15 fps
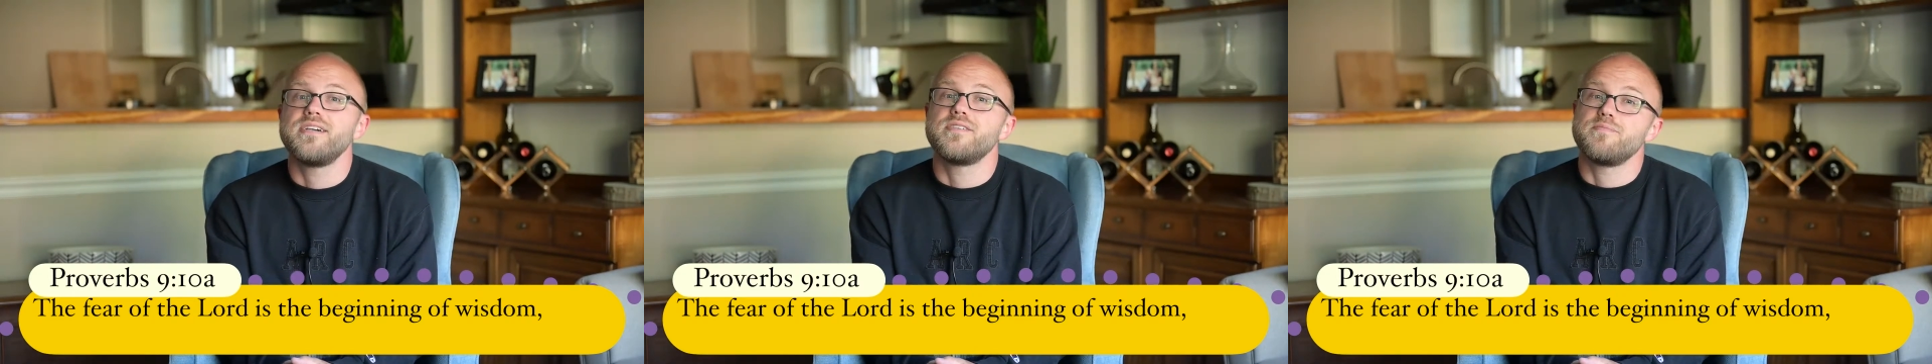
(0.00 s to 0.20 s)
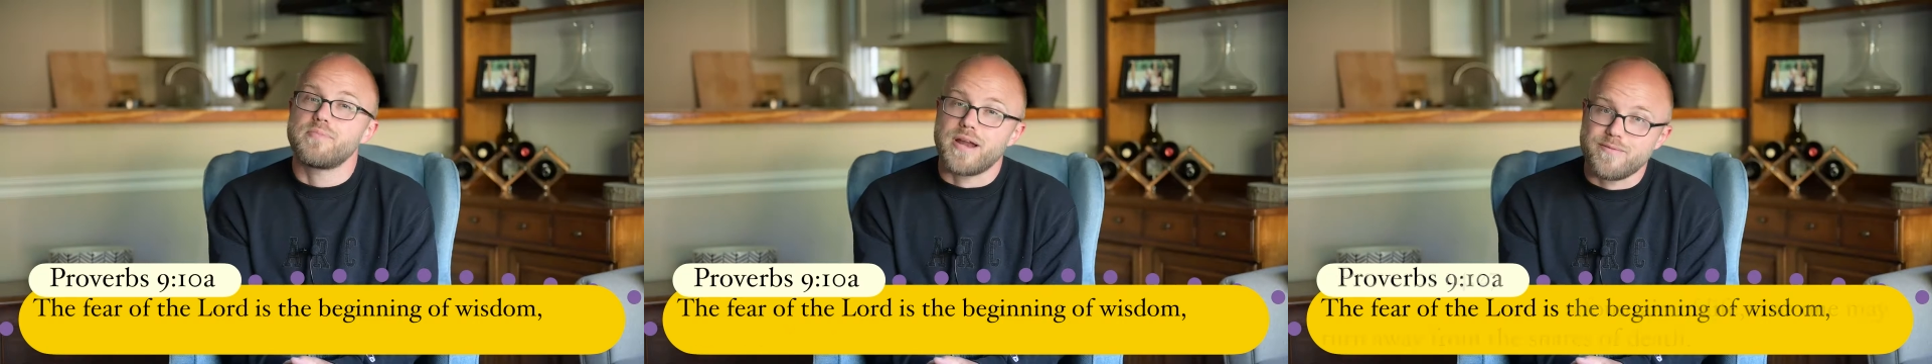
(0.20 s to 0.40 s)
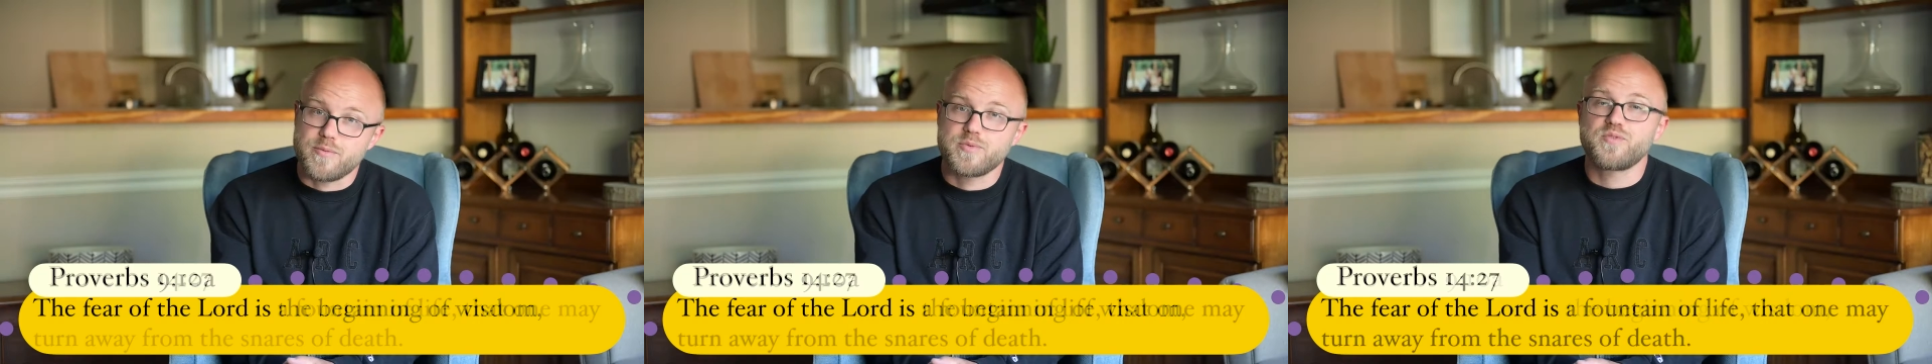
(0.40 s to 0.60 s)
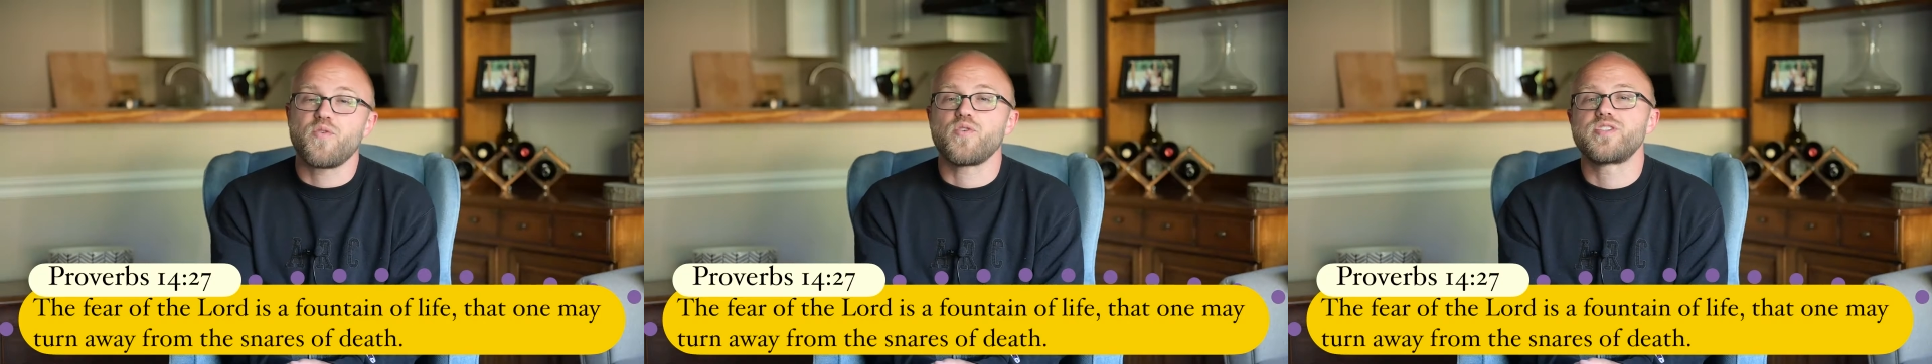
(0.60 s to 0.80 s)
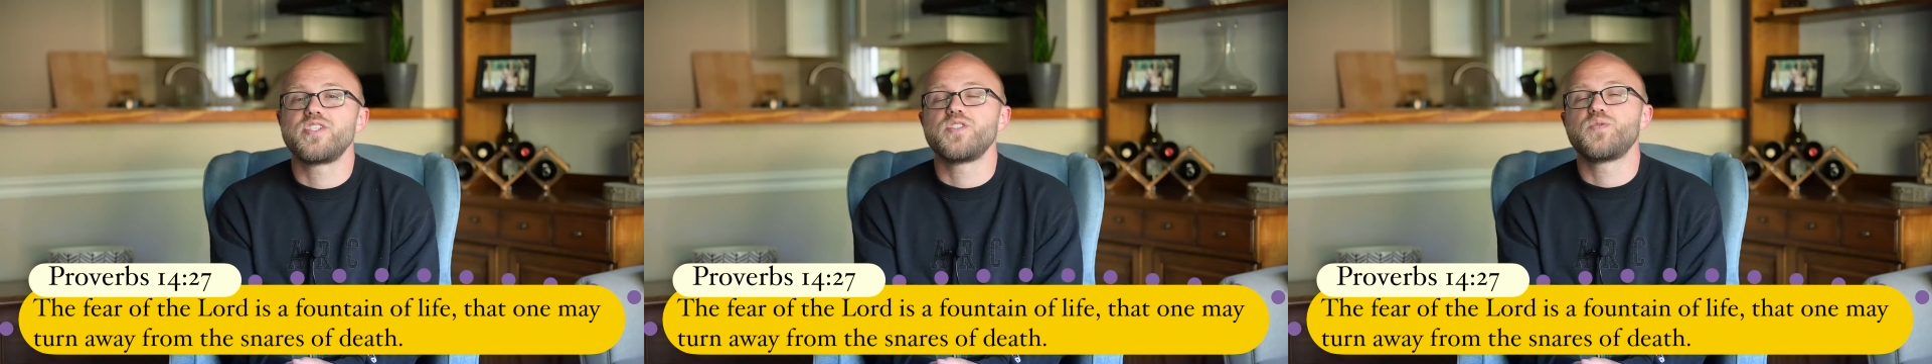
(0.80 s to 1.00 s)
Proverbs
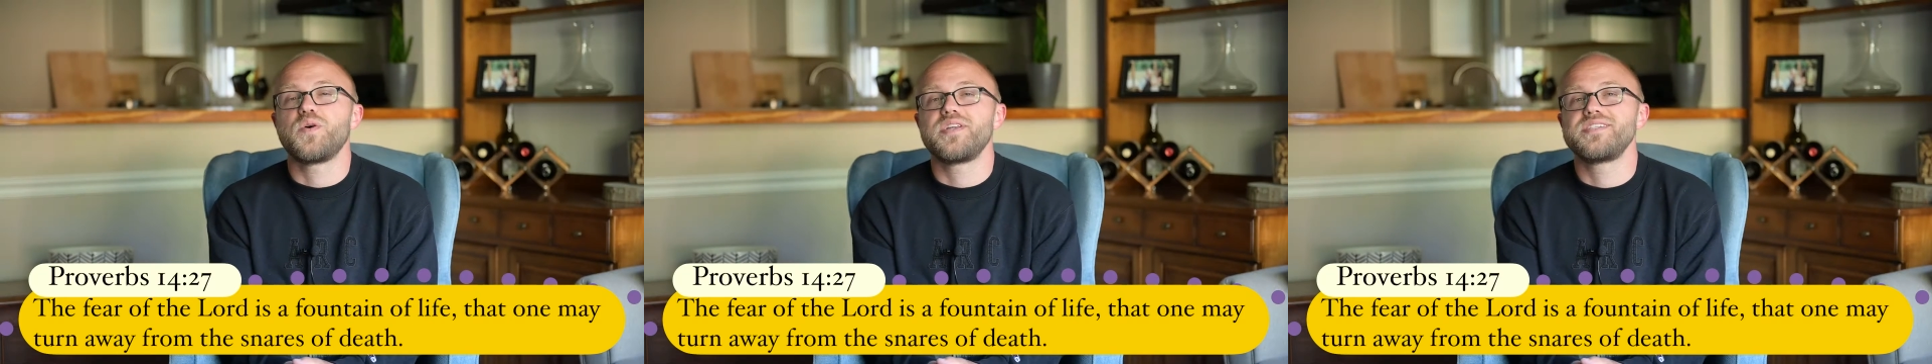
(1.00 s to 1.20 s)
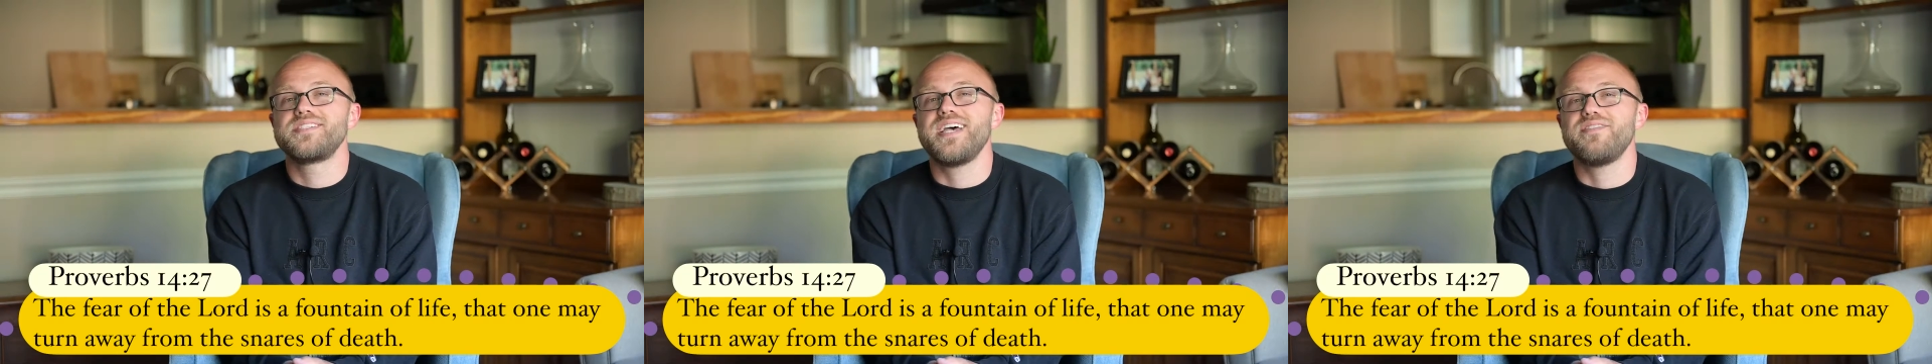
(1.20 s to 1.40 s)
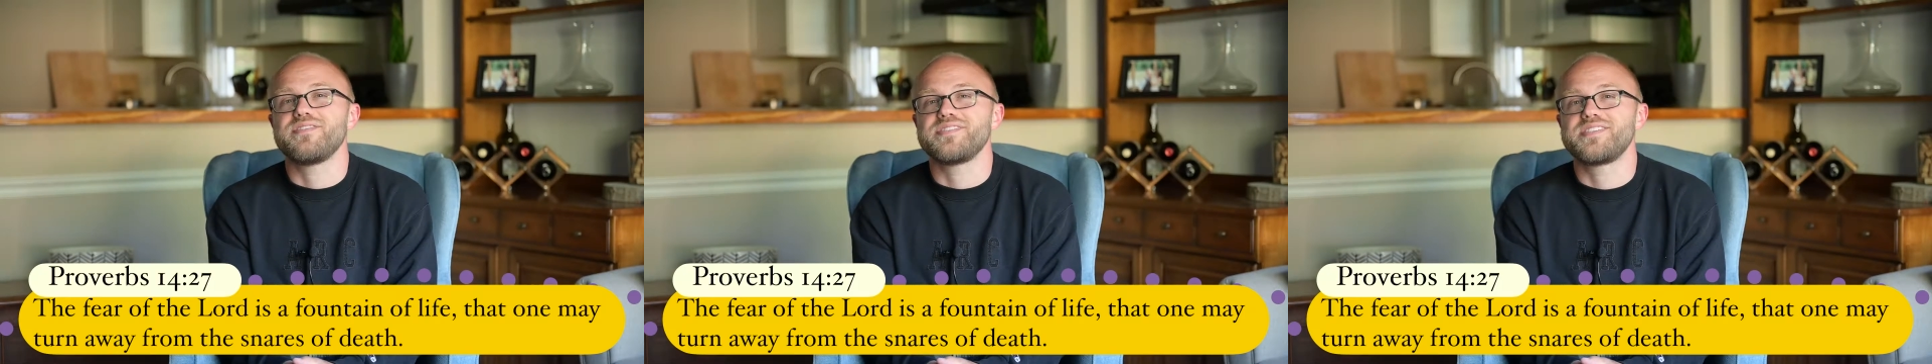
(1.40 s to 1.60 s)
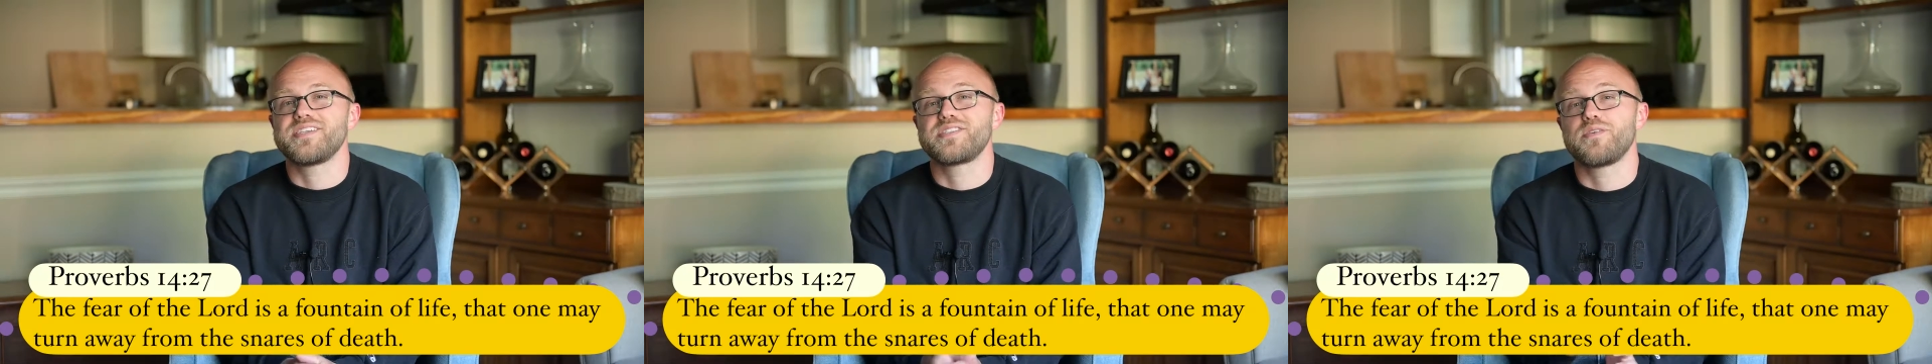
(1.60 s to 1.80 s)
14:27 says,